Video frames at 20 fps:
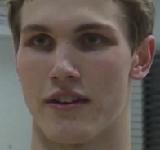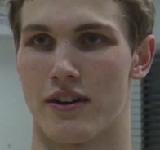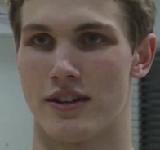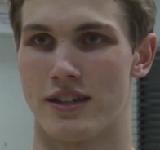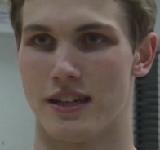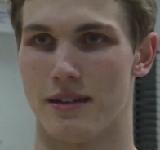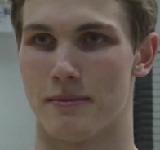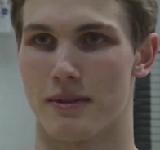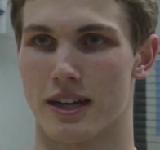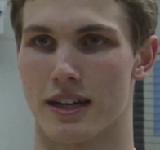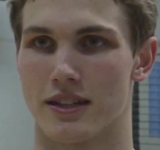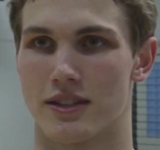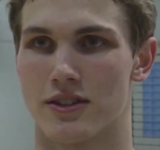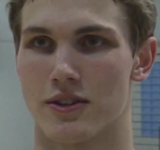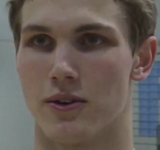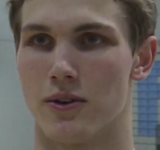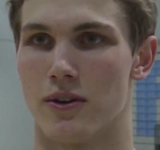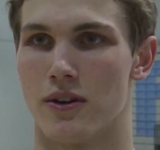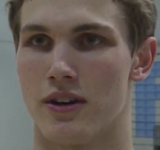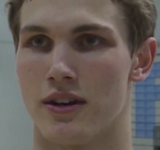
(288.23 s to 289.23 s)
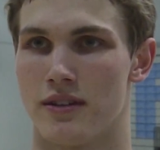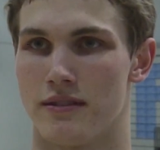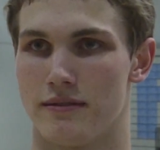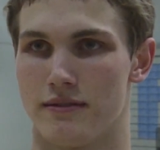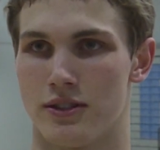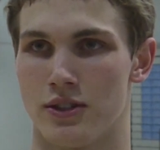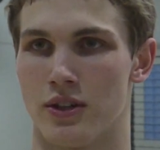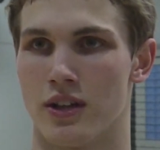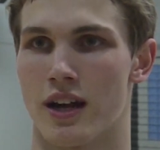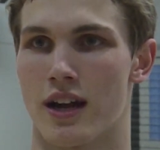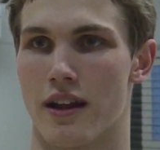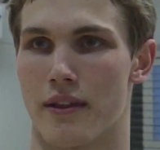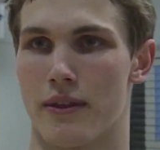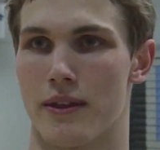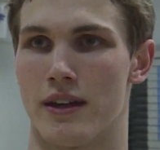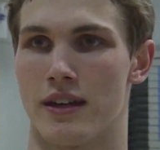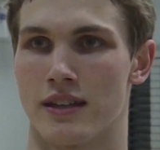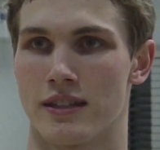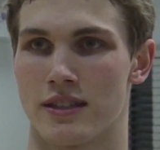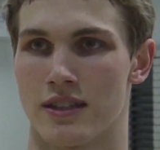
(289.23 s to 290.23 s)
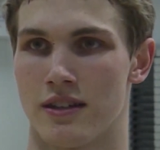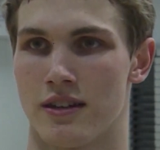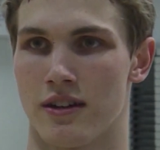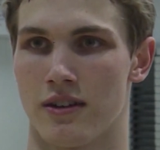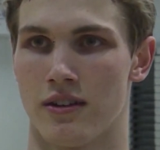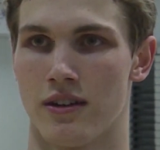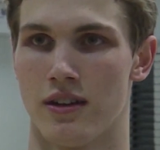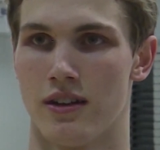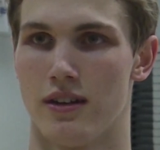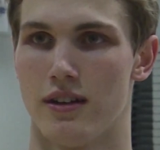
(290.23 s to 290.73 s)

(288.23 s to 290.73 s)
their team that can score and do a lot of things, you know.